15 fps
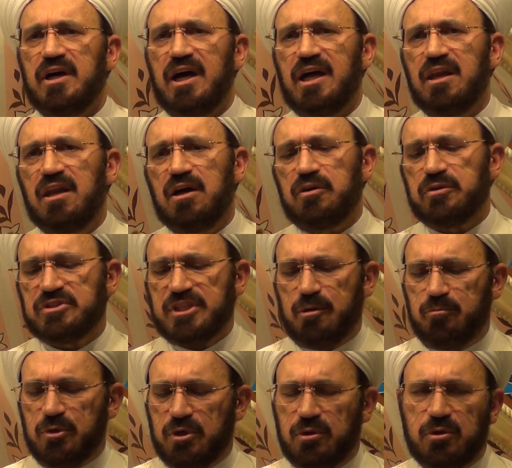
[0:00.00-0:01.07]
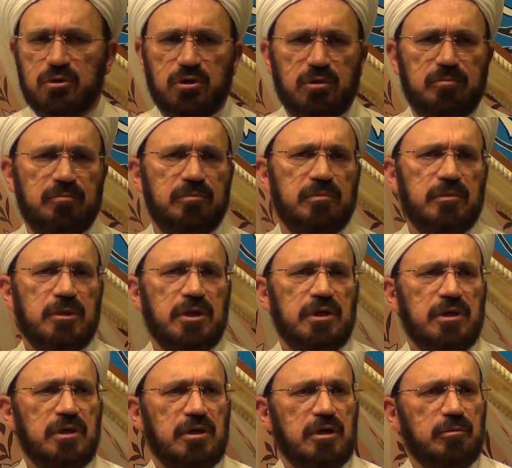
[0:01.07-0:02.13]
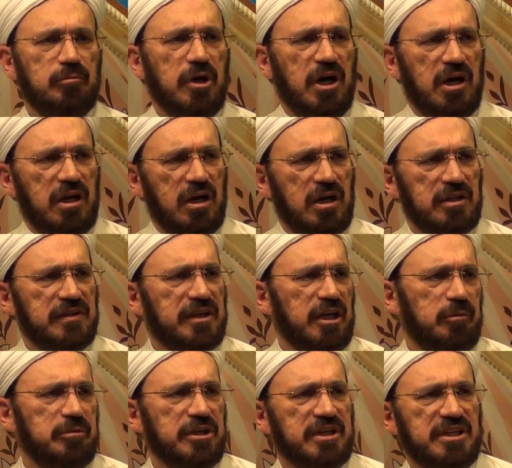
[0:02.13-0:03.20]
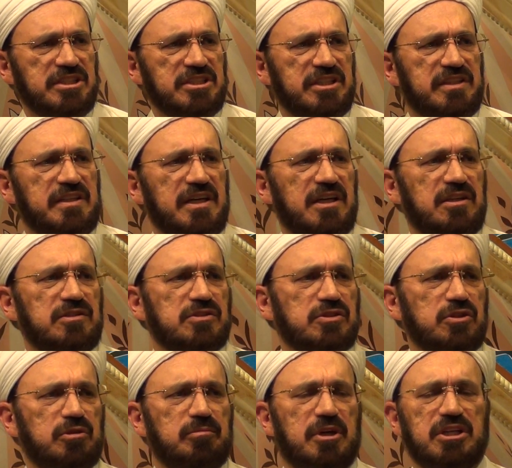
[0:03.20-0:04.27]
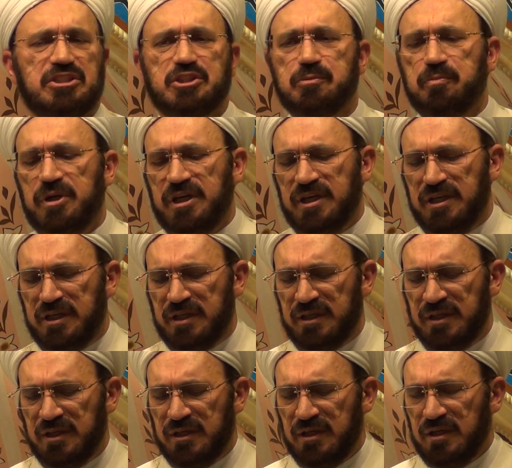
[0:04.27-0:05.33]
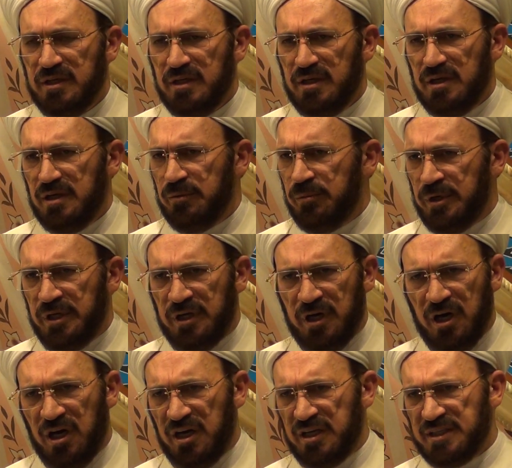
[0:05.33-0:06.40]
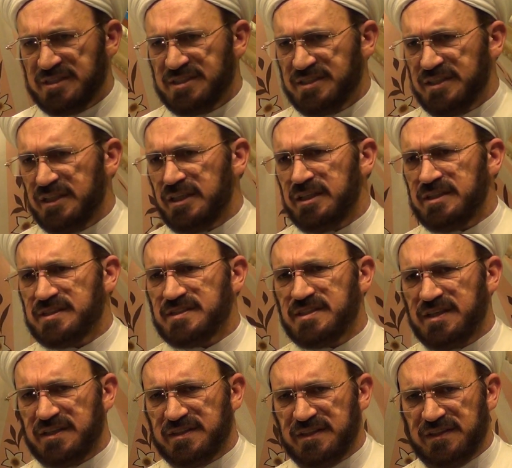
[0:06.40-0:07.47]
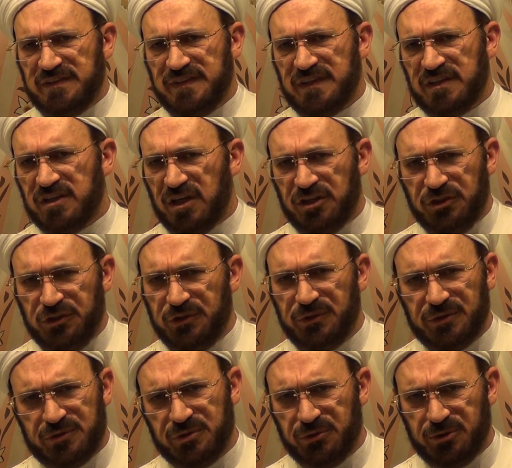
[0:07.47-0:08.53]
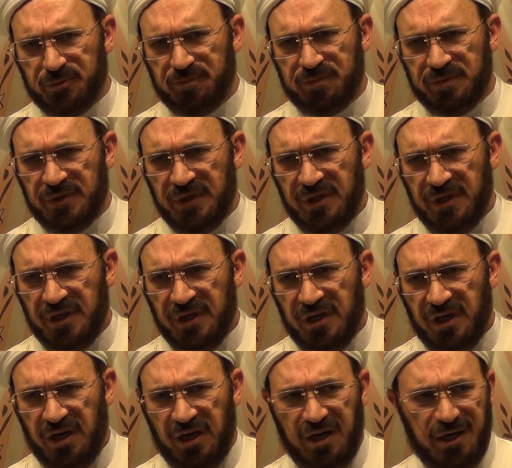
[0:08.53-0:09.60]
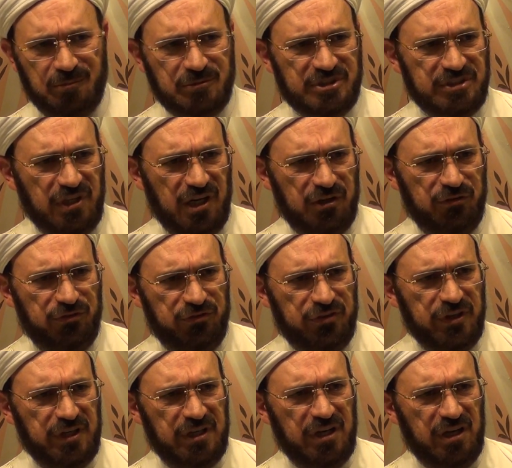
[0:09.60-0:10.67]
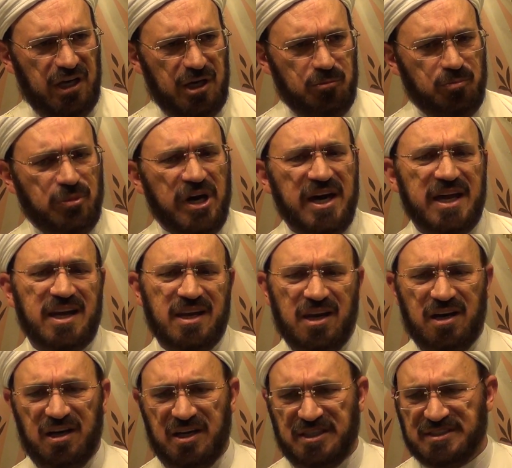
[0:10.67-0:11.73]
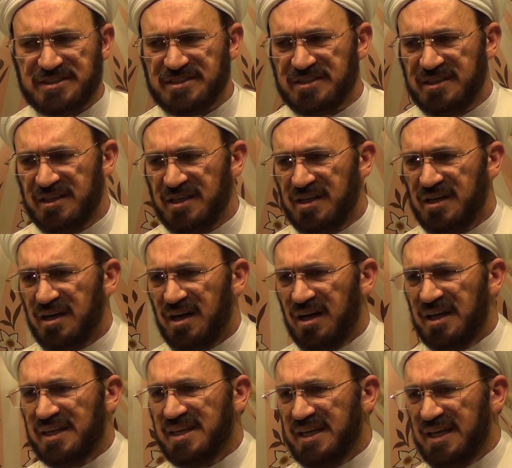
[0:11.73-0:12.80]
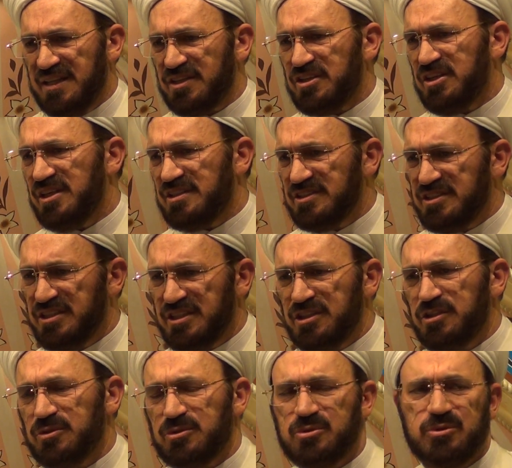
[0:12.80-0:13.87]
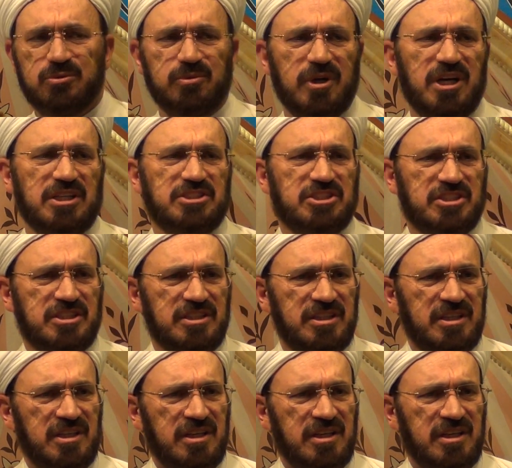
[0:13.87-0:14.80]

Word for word: Allah yusabbirukum ma'anat kabira jiddan. So much pain. When I see certain things on YouTube, I'm, I feel I'm paralyzed. I can't continue to watch.